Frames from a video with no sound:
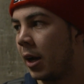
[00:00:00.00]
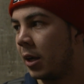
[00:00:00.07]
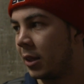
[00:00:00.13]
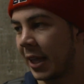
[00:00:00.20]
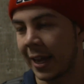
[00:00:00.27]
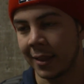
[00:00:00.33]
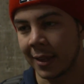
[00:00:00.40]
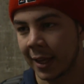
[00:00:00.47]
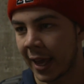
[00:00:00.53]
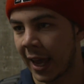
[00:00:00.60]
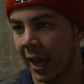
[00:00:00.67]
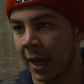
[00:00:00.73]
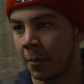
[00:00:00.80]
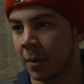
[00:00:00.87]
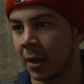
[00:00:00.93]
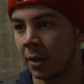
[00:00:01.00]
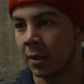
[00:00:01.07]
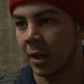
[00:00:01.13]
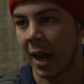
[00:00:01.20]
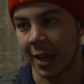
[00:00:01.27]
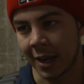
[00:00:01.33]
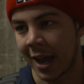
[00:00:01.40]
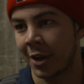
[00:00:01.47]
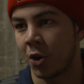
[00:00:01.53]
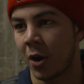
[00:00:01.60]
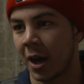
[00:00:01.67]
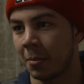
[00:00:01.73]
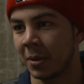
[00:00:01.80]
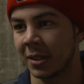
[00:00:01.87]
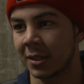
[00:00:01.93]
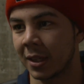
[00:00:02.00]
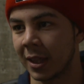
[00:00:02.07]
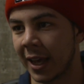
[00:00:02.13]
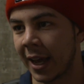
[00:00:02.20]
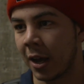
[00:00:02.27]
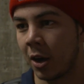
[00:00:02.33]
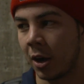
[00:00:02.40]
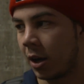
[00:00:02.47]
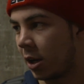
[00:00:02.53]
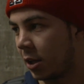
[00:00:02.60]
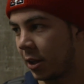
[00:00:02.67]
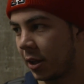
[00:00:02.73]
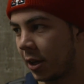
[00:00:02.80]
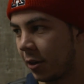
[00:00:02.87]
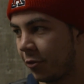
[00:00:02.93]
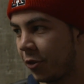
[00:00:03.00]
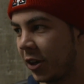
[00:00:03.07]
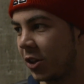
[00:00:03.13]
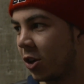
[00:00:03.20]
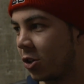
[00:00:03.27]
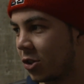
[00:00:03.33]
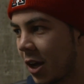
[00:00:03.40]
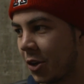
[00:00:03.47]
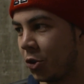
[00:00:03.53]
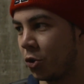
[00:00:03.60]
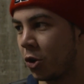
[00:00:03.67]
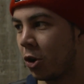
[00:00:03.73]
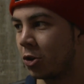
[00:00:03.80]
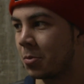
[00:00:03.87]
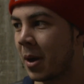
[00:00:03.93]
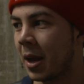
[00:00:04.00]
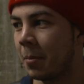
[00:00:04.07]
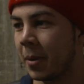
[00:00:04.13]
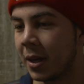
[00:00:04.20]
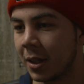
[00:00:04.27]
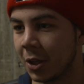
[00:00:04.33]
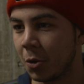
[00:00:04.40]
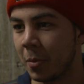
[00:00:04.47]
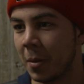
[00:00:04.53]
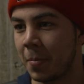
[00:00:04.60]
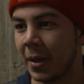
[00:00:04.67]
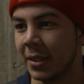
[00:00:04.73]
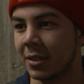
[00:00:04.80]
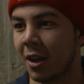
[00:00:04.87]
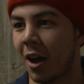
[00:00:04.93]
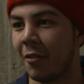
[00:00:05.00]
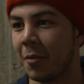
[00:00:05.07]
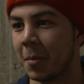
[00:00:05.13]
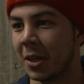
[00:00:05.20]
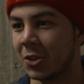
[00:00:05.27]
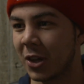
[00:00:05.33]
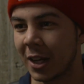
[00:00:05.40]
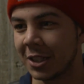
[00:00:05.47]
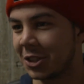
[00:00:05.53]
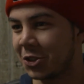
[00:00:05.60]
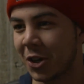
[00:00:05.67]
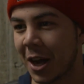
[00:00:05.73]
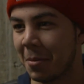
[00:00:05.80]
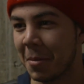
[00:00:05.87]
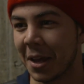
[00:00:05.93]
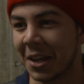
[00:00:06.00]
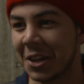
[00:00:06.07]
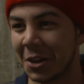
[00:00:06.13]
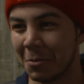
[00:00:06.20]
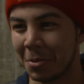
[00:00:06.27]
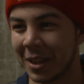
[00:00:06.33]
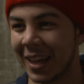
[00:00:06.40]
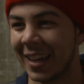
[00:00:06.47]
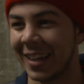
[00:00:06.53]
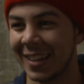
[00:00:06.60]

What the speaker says: Late in the game, and I know I had missed the free throw, so I knew Coach might have been a little bit pissed off at me, so I just tried to make the good play.